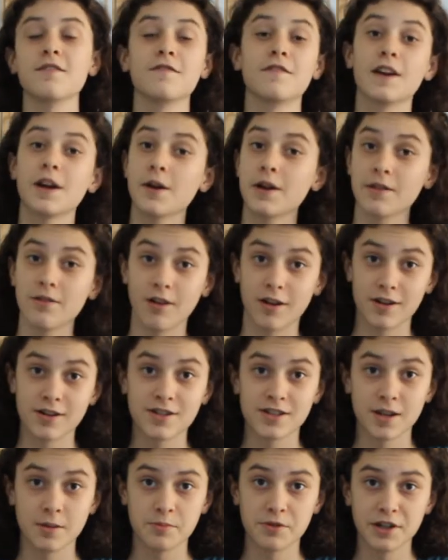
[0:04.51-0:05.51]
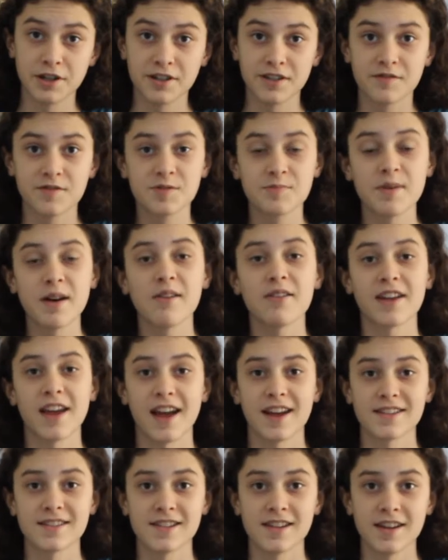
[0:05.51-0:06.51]
very large subject of
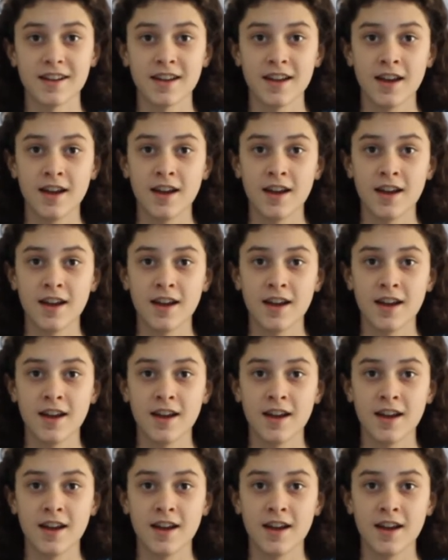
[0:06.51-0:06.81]
spellcasting.